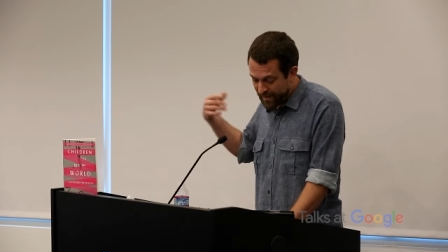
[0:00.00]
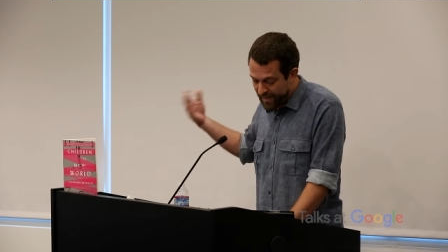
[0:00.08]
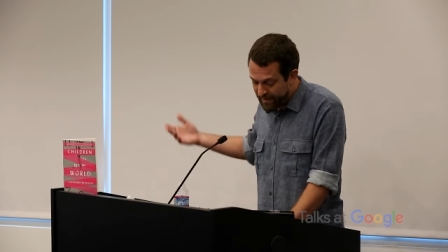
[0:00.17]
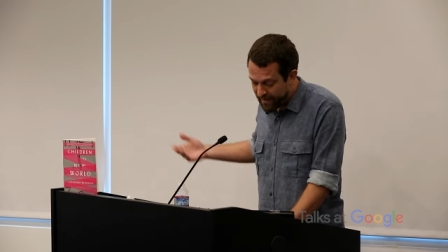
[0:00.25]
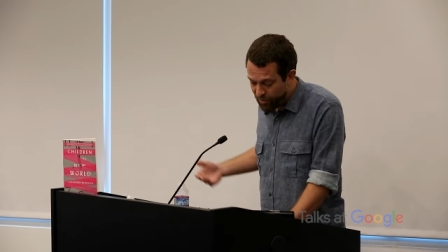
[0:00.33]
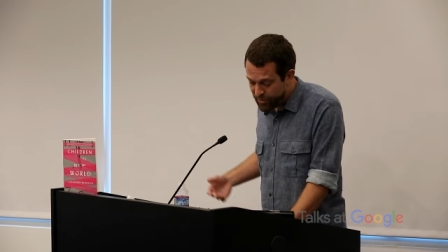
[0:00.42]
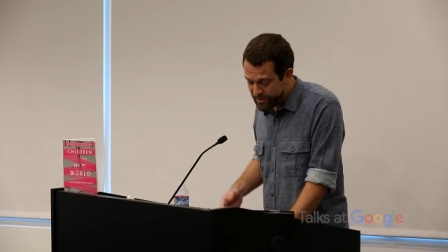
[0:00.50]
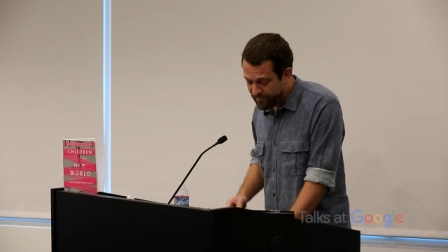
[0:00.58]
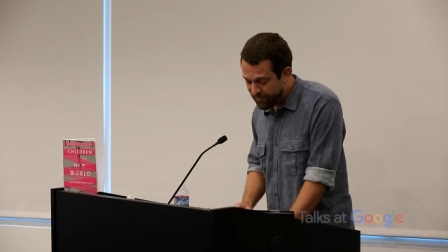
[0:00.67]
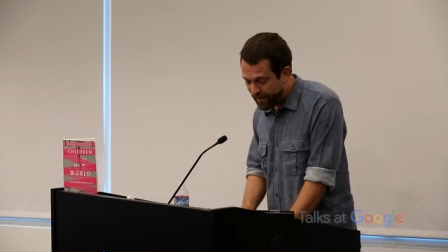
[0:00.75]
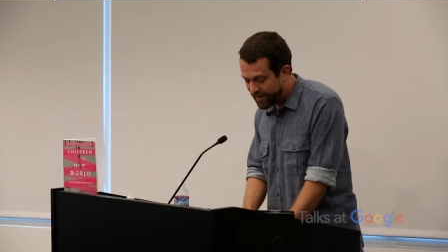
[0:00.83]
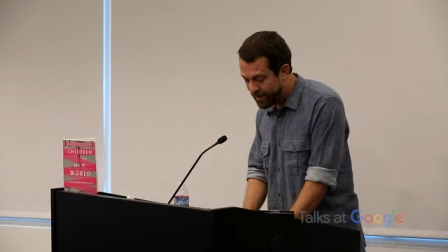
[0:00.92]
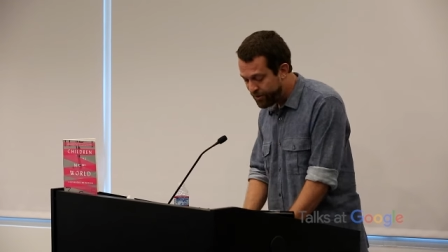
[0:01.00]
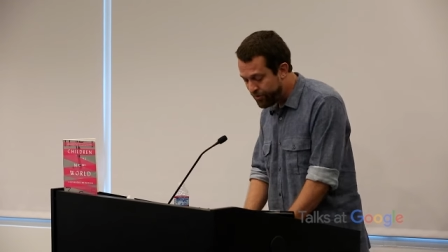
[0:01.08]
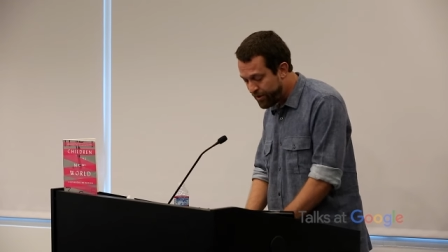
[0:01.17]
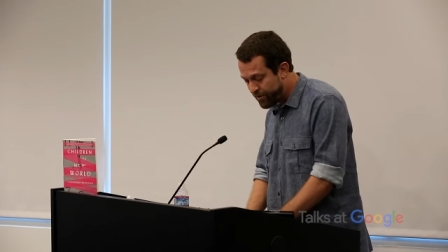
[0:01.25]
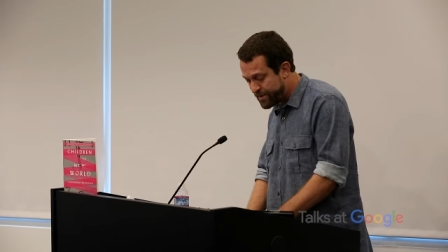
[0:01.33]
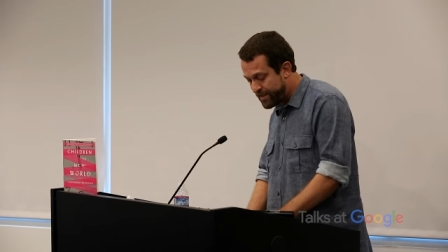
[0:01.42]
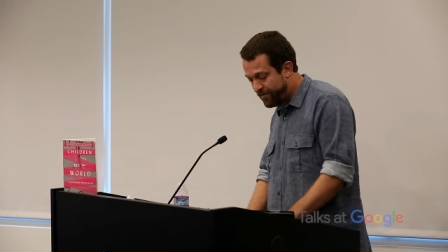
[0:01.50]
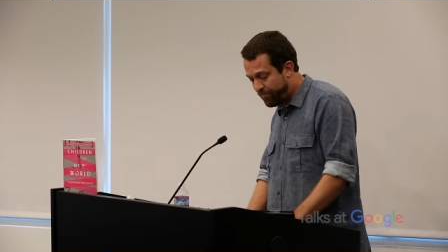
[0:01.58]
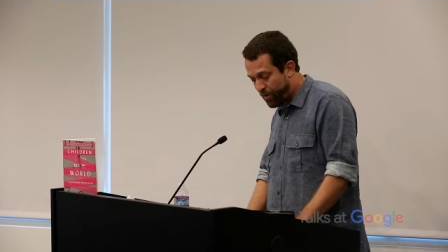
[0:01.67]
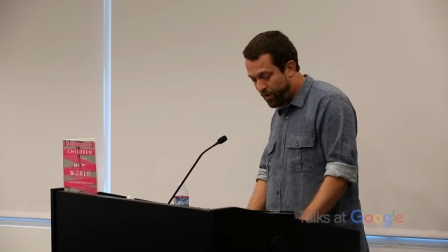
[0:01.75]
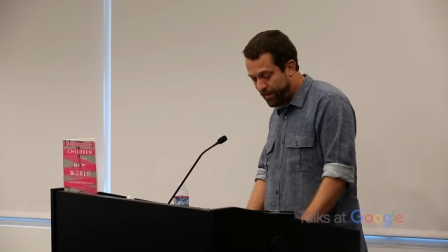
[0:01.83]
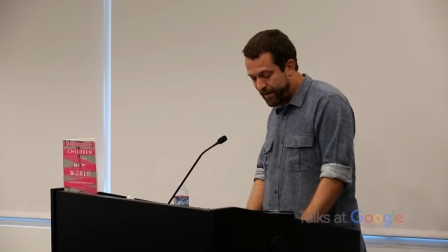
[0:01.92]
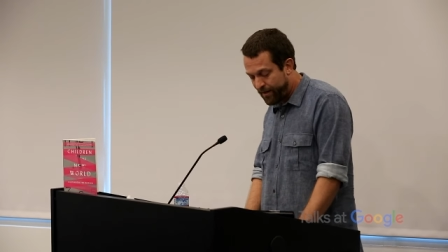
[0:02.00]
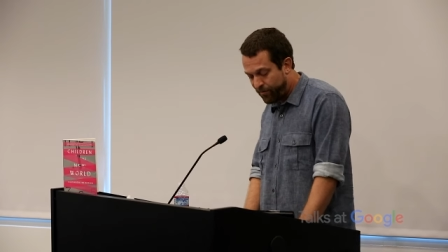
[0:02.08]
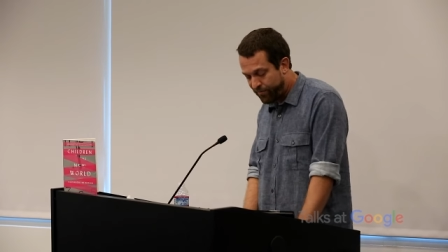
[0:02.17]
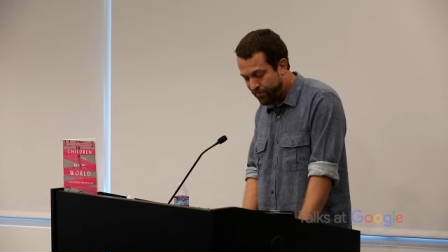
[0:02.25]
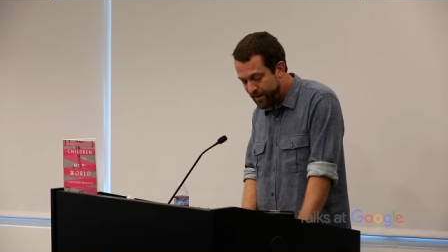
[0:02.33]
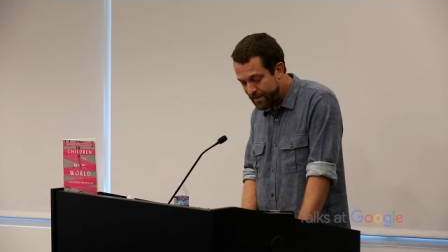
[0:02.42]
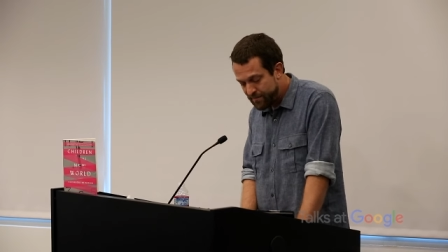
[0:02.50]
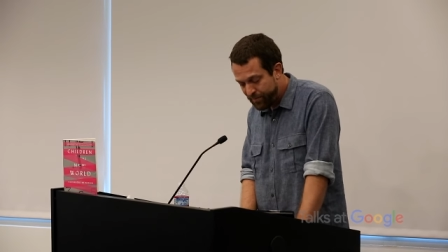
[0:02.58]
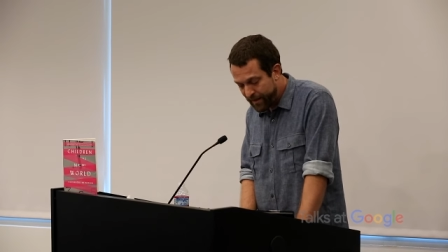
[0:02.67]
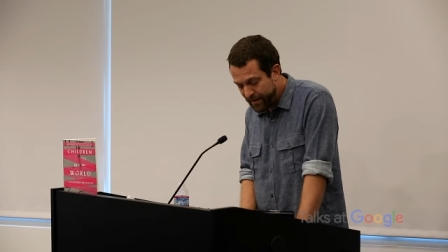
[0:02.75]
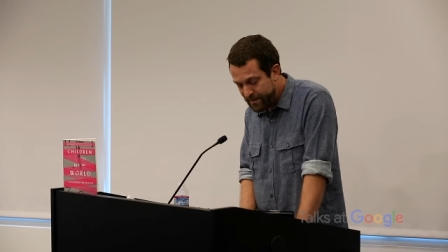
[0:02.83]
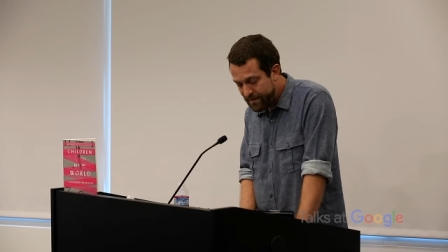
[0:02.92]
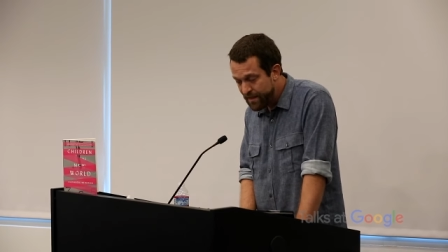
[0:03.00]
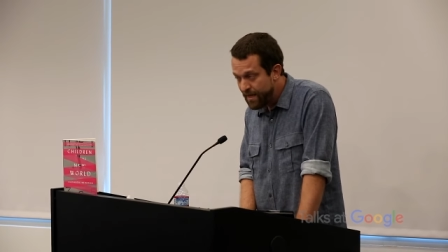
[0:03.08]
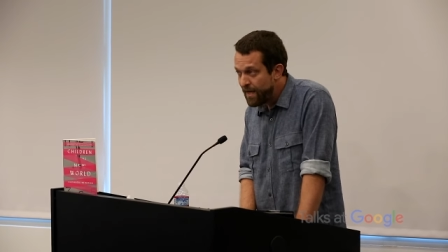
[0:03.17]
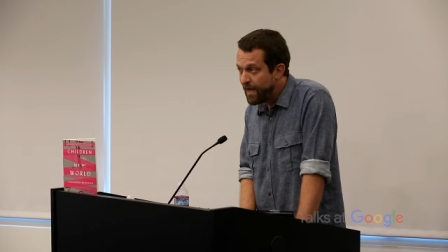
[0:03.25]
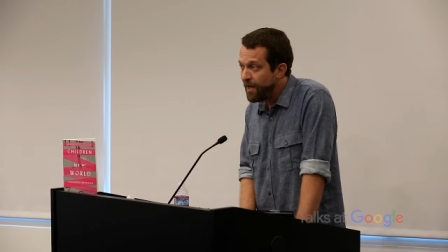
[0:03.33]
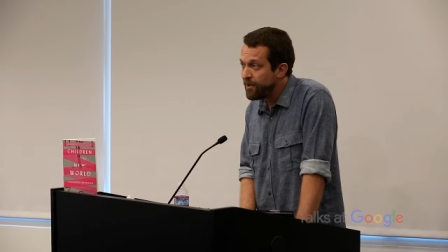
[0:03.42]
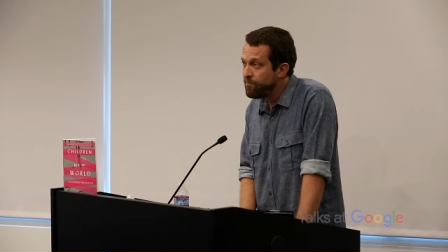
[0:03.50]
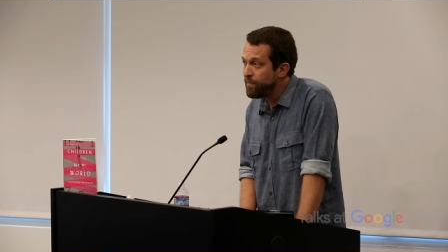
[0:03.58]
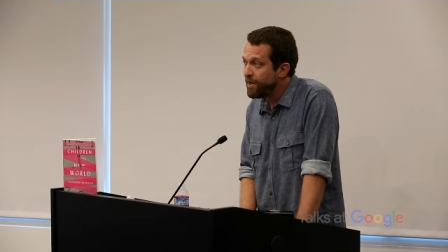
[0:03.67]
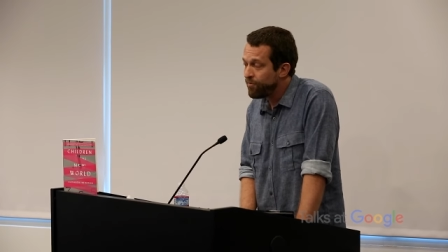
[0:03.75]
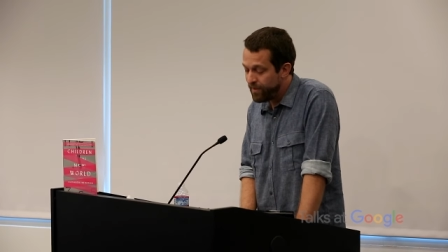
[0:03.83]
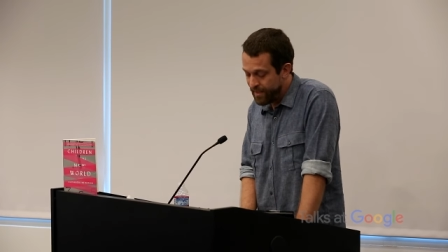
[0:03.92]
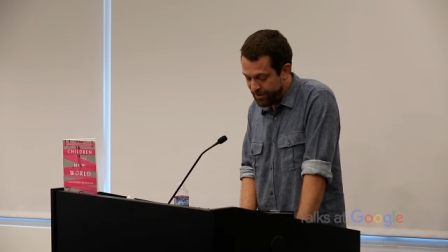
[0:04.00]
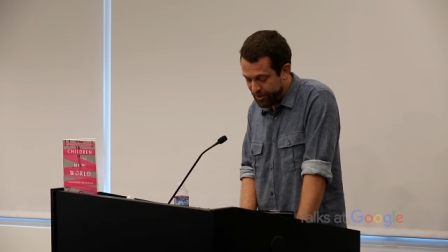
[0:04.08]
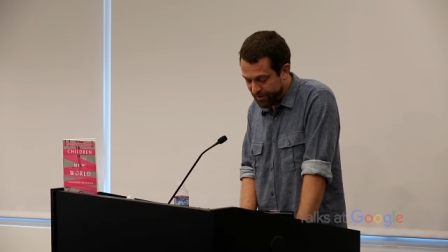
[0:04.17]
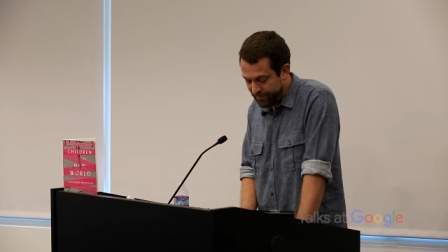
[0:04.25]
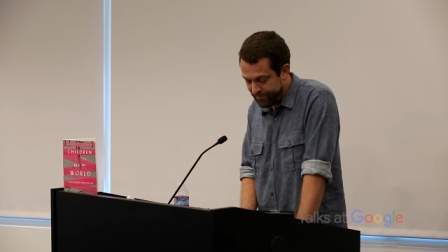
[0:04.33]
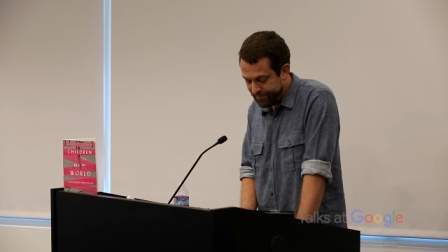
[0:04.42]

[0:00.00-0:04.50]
And then there was the final New Year's Eve party at her friend's place out in Bay Ridge.